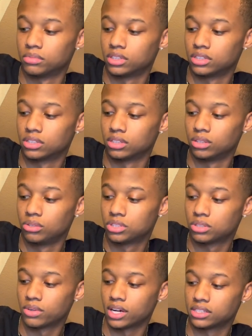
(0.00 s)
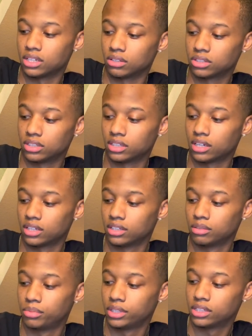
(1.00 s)
solution while I talk to y'all a
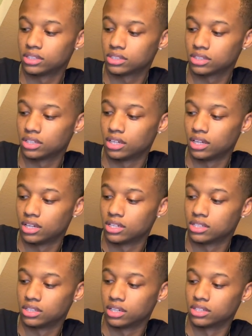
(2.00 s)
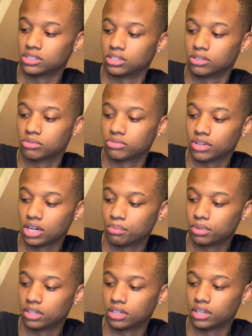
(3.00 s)
little bit. Let it soak before I
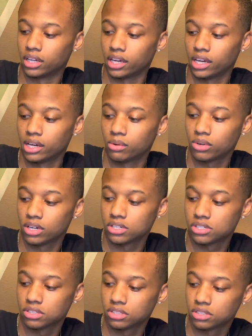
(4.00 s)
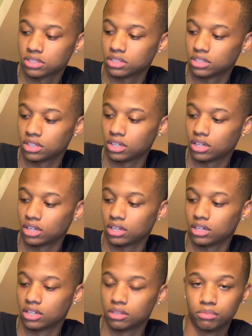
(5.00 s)
put it in the hand washer.
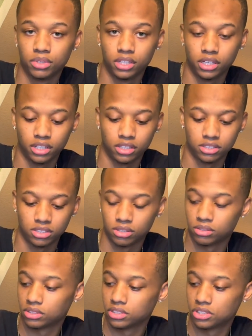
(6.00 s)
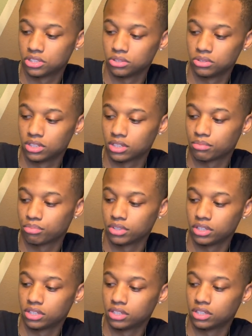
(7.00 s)
But yeah, so this shoe looking
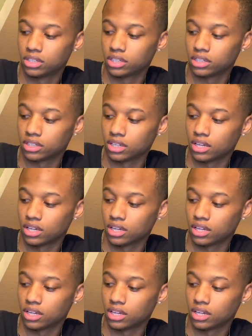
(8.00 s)
pretty good.